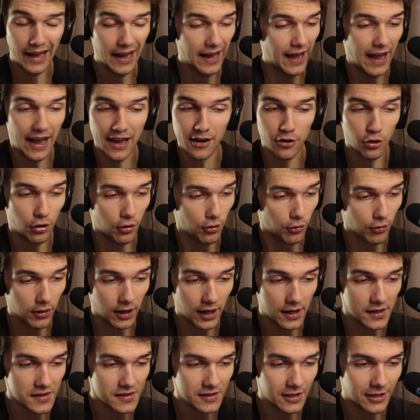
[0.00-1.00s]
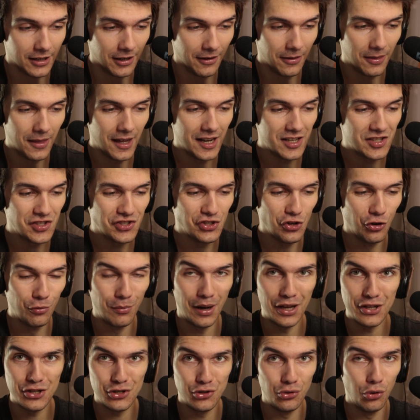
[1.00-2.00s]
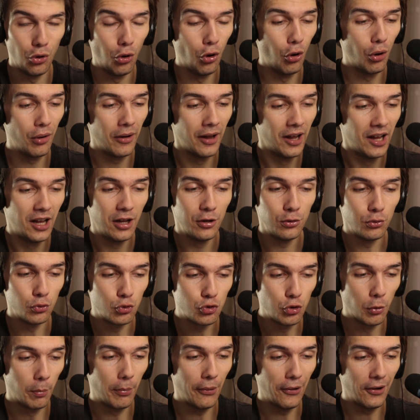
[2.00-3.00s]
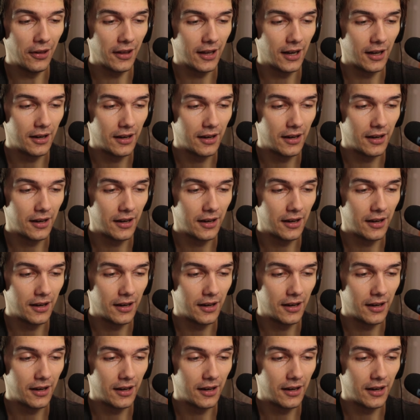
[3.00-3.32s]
I don't know, guys. There's so much lore to Shopori